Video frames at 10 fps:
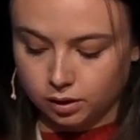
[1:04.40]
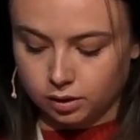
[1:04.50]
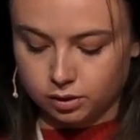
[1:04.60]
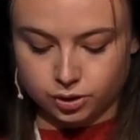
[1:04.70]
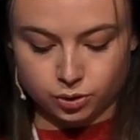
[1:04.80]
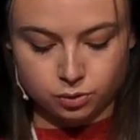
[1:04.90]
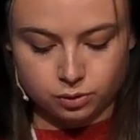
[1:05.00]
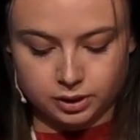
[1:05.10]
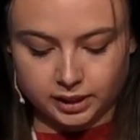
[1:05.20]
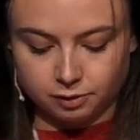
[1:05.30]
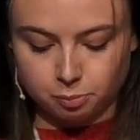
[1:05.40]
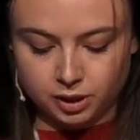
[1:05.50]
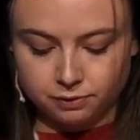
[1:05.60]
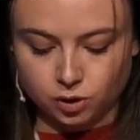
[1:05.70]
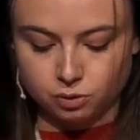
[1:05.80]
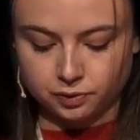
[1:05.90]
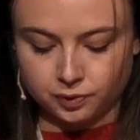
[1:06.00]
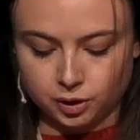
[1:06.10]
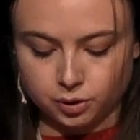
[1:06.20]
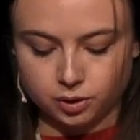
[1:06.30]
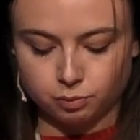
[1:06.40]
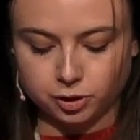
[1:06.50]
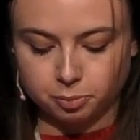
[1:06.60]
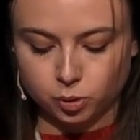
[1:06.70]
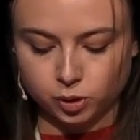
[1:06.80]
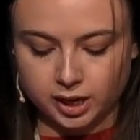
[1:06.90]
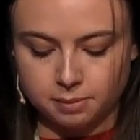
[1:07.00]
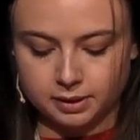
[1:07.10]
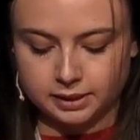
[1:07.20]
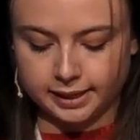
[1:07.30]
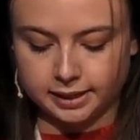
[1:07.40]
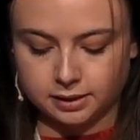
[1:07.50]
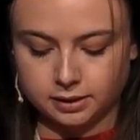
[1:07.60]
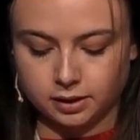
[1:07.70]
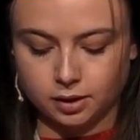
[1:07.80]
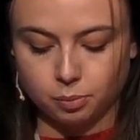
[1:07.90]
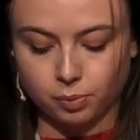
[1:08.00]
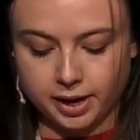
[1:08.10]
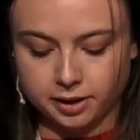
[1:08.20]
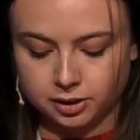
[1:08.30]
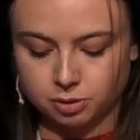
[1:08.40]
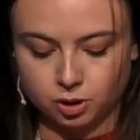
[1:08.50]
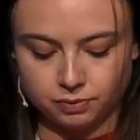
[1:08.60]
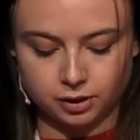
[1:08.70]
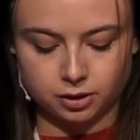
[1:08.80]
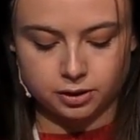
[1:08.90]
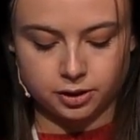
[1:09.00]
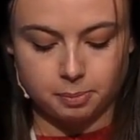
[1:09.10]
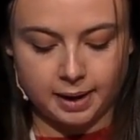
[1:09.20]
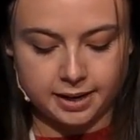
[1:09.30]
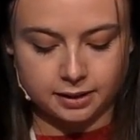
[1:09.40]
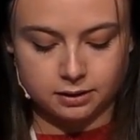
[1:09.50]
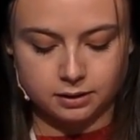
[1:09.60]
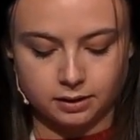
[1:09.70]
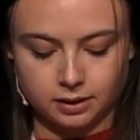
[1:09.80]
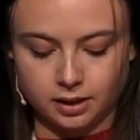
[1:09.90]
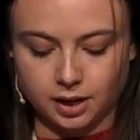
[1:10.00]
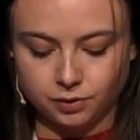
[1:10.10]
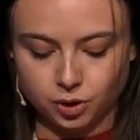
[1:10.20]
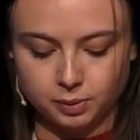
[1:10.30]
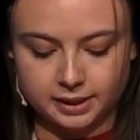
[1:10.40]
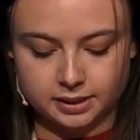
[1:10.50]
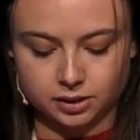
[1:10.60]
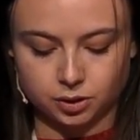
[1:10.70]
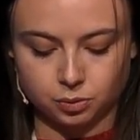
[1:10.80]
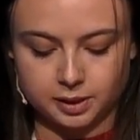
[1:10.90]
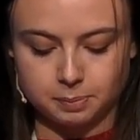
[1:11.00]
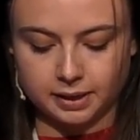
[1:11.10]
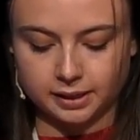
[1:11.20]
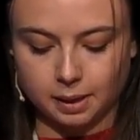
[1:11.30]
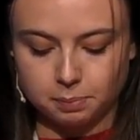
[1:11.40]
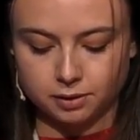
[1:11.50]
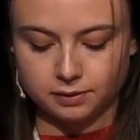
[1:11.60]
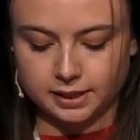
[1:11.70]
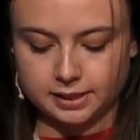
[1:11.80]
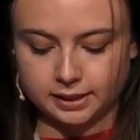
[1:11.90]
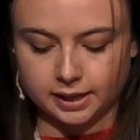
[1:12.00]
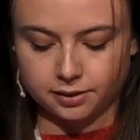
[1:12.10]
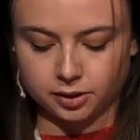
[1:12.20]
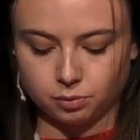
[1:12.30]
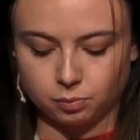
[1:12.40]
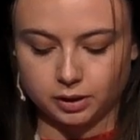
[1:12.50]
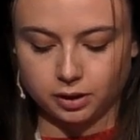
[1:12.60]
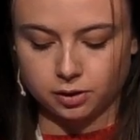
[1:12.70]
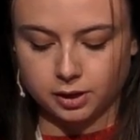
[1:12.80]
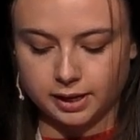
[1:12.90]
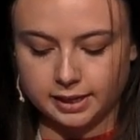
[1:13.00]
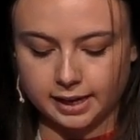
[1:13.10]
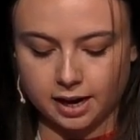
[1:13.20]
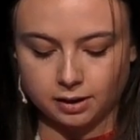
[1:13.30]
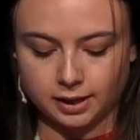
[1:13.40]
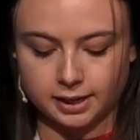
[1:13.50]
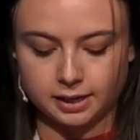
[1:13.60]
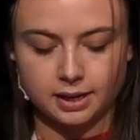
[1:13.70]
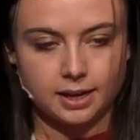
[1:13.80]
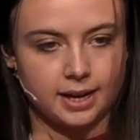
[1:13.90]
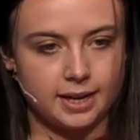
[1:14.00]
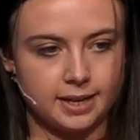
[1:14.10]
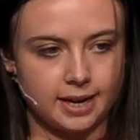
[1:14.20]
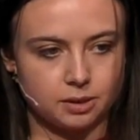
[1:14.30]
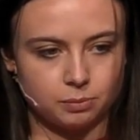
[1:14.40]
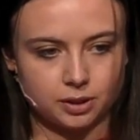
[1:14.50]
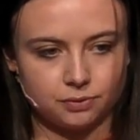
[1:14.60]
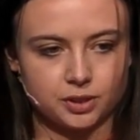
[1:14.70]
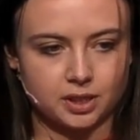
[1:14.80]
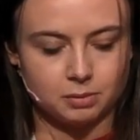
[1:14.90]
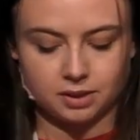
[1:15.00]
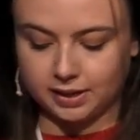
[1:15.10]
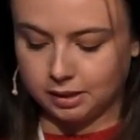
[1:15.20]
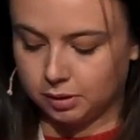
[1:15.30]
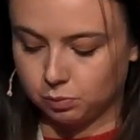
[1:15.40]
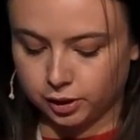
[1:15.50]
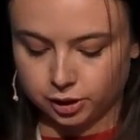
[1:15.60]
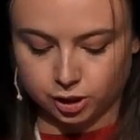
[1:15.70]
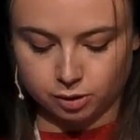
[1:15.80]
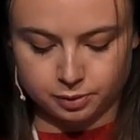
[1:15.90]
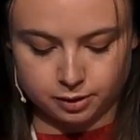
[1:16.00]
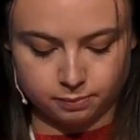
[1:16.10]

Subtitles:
So, to give a brief overview of what the programme entailed, prior to moving on to the panel, a few weeks ago we spent a couple of days together with Laura and Caroline in Edinburgh for some development workshops.